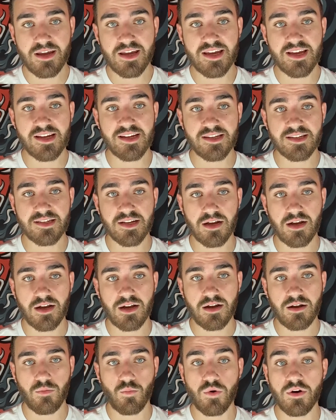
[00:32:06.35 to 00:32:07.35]
He's
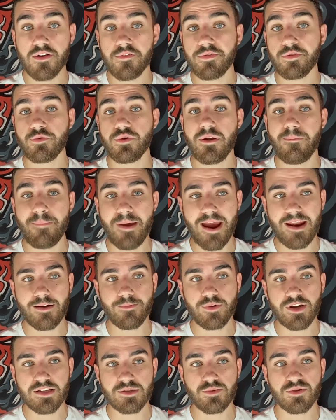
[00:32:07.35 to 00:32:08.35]
one of 3
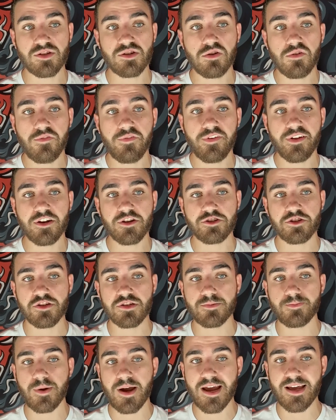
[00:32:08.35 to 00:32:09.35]
bantamweights with 2
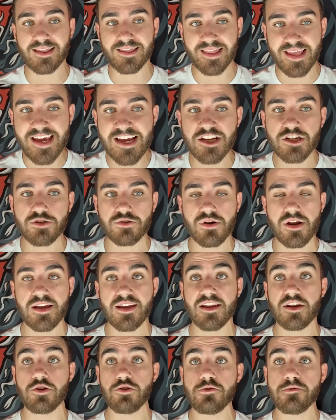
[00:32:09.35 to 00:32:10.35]
finishes by a leg strike
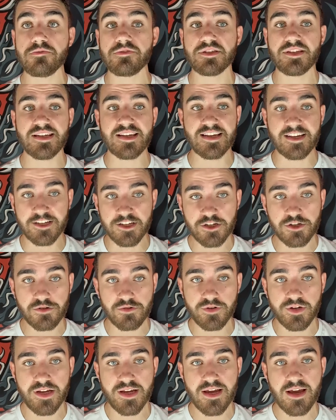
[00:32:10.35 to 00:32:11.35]
in UFC
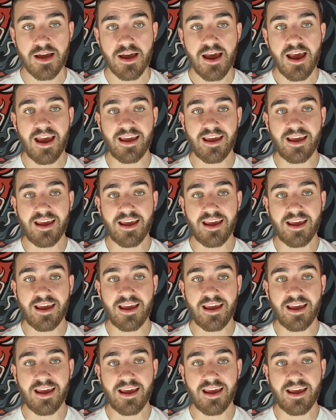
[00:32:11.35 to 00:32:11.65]
history,